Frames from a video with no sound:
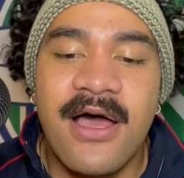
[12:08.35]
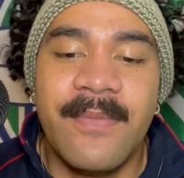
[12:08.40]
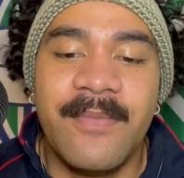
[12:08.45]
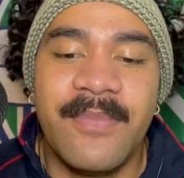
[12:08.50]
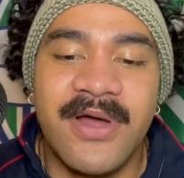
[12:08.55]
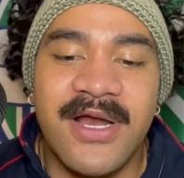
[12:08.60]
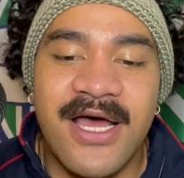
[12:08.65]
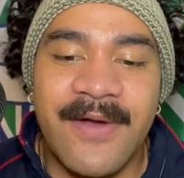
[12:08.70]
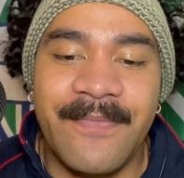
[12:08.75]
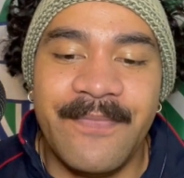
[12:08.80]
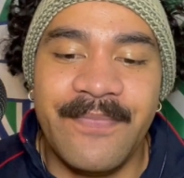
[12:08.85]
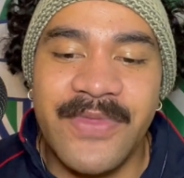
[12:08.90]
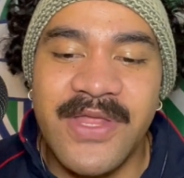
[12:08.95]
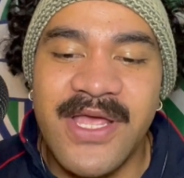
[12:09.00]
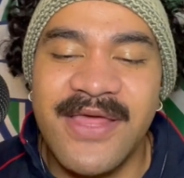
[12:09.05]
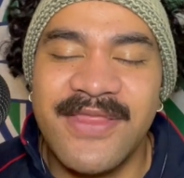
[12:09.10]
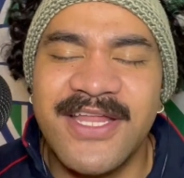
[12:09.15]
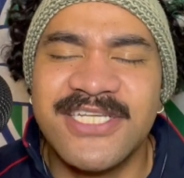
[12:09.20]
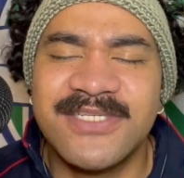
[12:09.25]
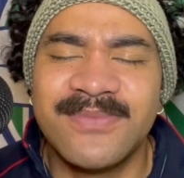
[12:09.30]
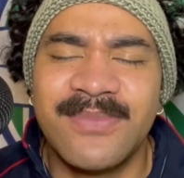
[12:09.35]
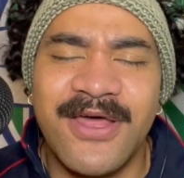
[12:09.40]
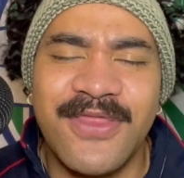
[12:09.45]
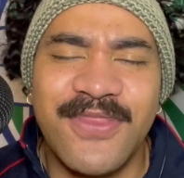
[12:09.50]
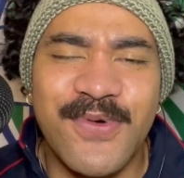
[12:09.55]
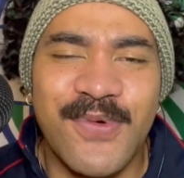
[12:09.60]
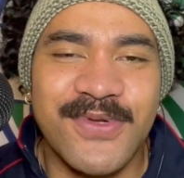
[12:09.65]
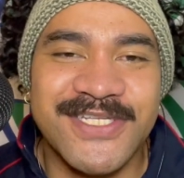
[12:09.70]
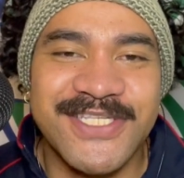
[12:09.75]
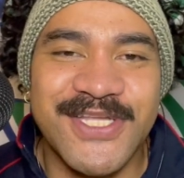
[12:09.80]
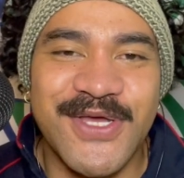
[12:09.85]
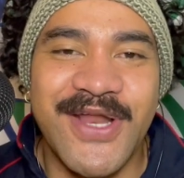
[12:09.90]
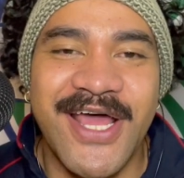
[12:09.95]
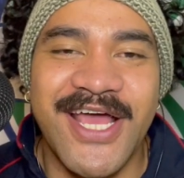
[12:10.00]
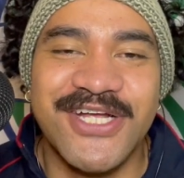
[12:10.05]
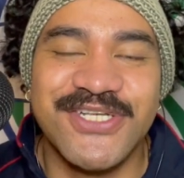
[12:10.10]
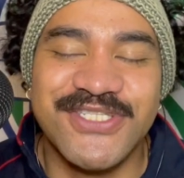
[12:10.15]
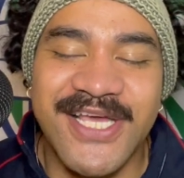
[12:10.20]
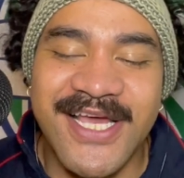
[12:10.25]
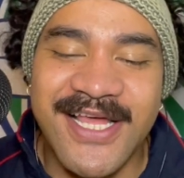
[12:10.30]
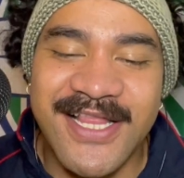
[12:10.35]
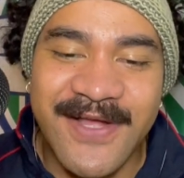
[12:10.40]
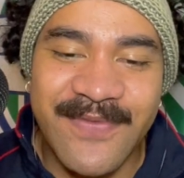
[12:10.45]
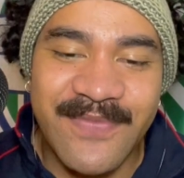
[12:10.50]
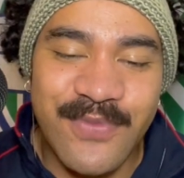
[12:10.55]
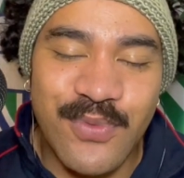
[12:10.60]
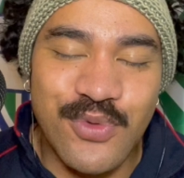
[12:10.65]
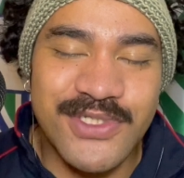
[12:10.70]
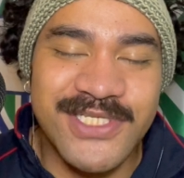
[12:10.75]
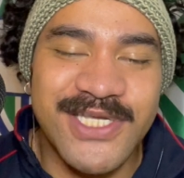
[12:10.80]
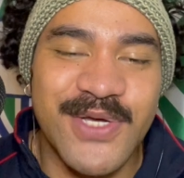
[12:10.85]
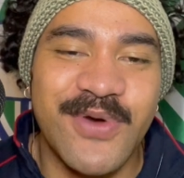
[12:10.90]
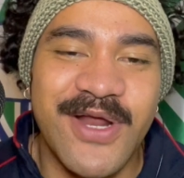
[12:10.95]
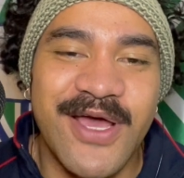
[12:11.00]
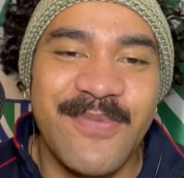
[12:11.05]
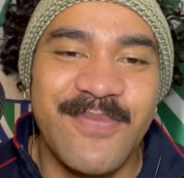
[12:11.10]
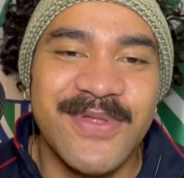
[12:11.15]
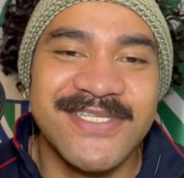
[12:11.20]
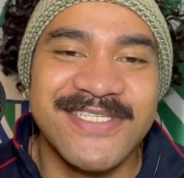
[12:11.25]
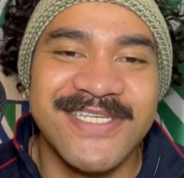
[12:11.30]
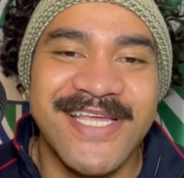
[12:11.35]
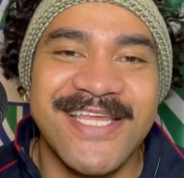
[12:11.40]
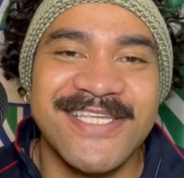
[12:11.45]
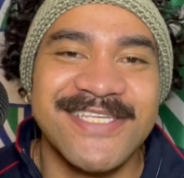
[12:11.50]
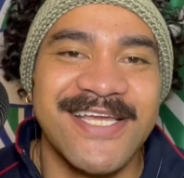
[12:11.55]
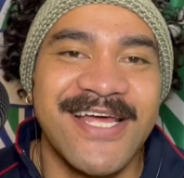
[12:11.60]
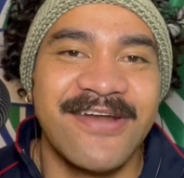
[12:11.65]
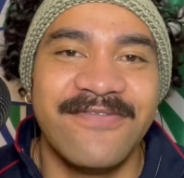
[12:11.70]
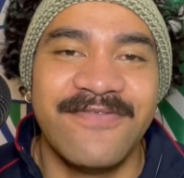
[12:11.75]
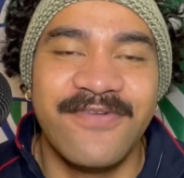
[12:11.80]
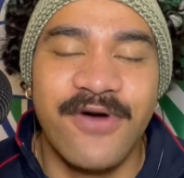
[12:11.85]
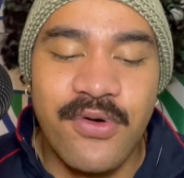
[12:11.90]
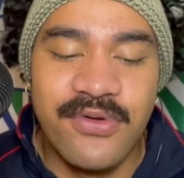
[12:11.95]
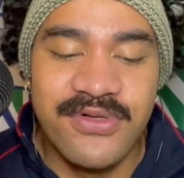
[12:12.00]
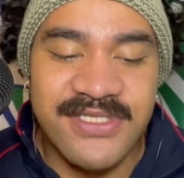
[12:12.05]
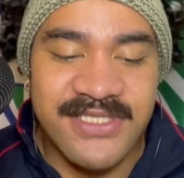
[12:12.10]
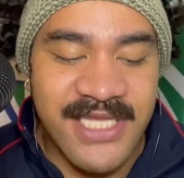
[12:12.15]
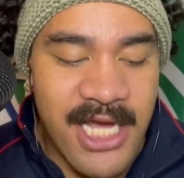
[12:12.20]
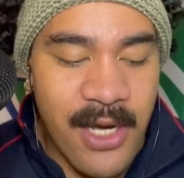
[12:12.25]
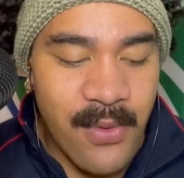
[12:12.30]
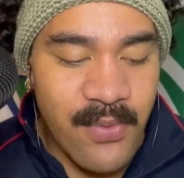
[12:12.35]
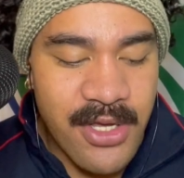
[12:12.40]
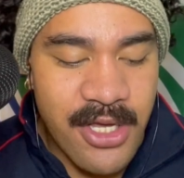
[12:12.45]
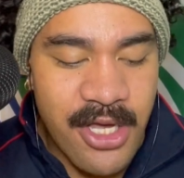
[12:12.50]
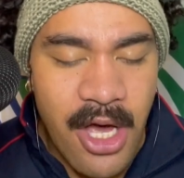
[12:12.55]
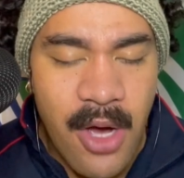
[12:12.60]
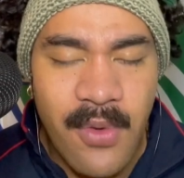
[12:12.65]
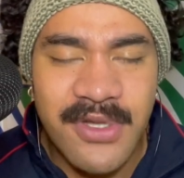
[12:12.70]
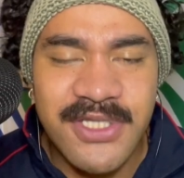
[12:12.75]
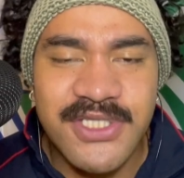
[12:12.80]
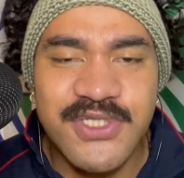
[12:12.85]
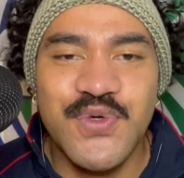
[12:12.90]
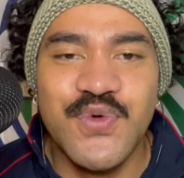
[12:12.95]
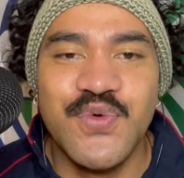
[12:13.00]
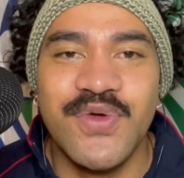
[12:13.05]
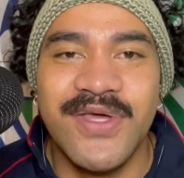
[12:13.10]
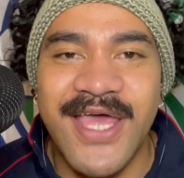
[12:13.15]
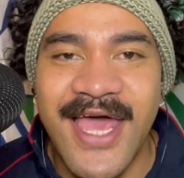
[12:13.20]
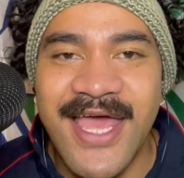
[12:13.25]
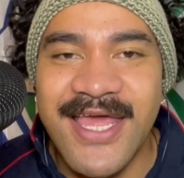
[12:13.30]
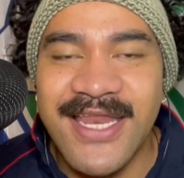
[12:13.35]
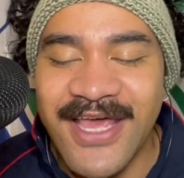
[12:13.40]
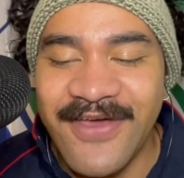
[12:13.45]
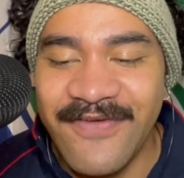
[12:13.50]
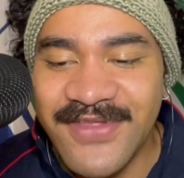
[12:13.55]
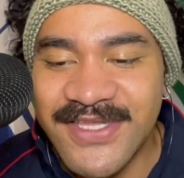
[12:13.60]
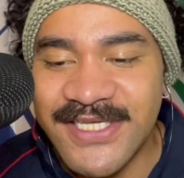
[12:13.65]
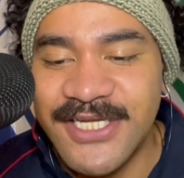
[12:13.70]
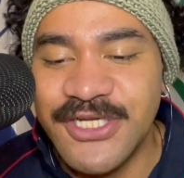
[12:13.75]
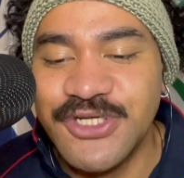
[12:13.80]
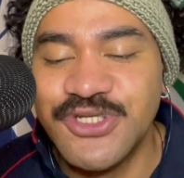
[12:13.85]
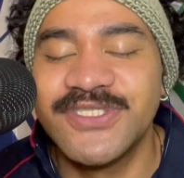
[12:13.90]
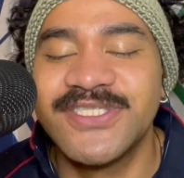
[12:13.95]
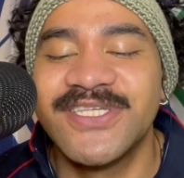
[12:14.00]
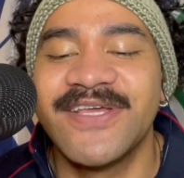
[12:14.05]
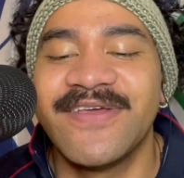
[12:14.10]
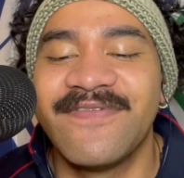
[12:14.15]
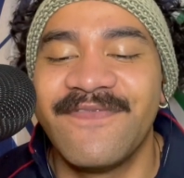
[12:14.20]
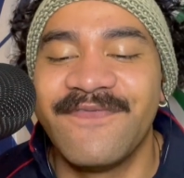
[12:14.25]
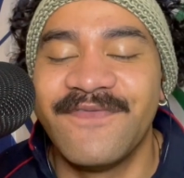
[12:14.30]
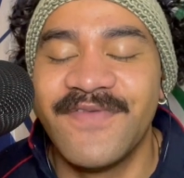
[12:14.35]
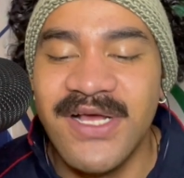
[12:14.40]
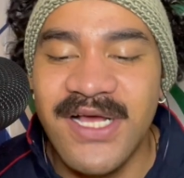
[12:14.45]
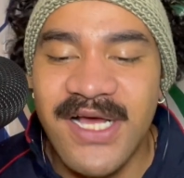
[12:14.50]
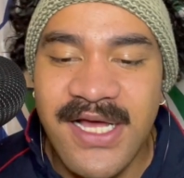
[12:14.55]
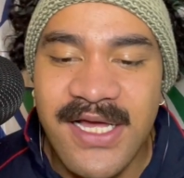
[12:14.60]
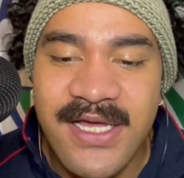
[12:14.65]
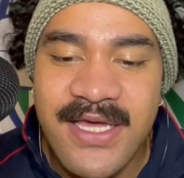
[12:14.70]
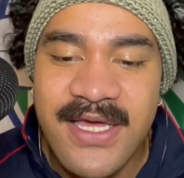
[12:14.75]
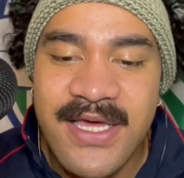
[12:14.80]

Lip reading: But that is my thoughts there on Ash Taylor. We'll see what happens as it unfolds. Now we go on to Kane Evans, an interesting figure.